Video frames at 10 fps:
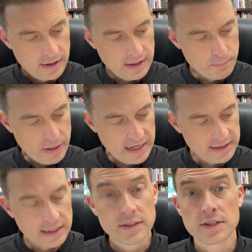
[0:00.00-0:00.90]

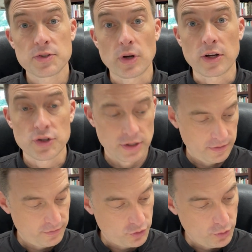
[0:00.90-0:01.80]
impending destruction
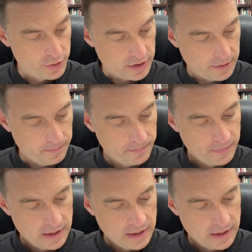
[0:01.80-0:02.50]
of Jerusalem.